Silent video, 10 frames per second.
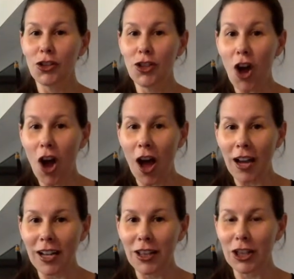
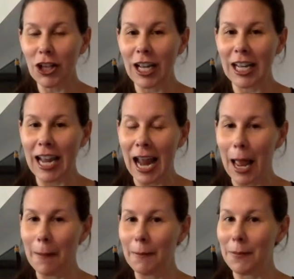dog looking at